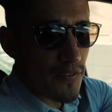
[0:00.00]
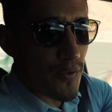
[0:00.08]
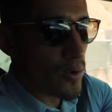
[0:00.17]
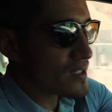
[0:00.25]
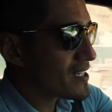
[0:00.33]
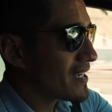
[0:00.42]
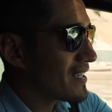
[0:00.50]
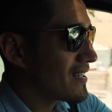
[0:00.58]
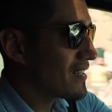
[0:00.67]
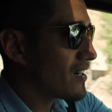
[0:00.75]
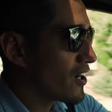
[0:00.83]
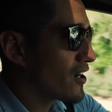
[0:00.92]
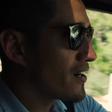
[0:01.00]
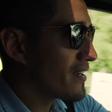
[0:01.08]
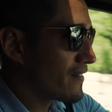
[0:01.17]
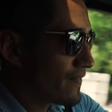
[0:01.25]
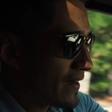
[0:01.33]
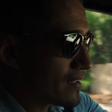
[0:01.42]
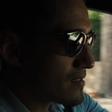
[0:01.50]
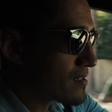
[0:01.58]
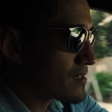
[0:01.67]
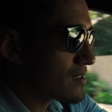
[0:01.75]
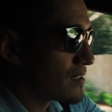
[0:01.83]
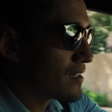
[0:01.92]
14 are
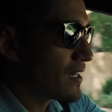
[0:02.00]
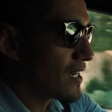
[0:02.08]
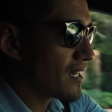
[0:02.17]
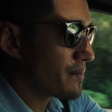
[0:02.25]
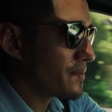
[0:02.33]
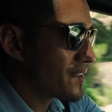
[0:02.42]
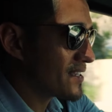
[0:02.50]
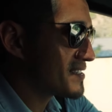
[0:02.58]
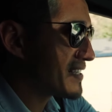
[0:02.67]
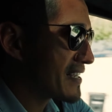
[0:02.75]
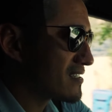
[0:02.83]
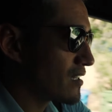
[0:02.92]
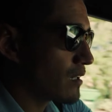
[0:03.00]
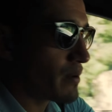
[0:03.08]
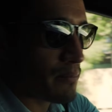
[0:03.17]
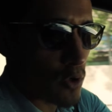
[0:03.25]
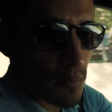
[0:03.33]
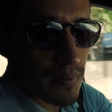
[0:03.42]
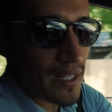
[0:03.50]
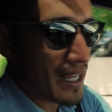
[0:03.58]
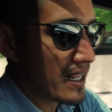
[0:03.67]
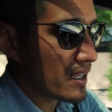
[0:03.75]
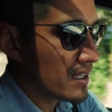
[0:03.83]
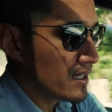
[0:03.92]
events. This takes a little bit more
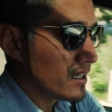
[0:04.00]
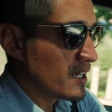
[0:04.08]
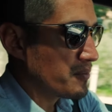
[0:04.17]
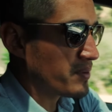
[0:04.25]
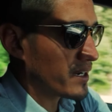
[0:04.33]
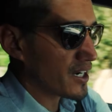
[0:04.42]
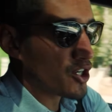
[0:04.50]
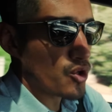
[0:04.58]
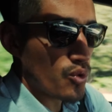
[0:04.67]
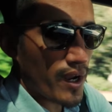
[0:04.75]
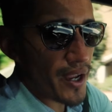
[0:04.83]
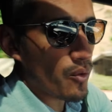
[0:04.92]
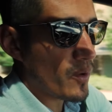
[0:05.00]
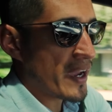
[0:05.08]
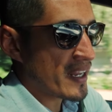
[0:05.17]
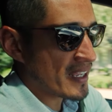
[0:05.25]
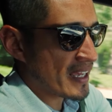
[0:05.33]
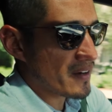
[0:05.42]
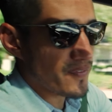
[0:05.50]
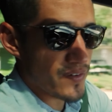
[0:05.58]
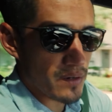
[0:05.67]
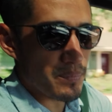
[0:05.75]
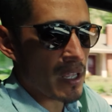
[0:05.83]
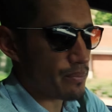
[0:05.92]
planning, but a great way to get in
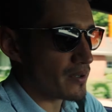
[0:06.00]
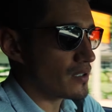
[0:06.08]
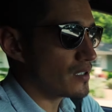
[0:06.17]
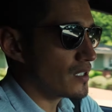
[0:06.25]
front of people.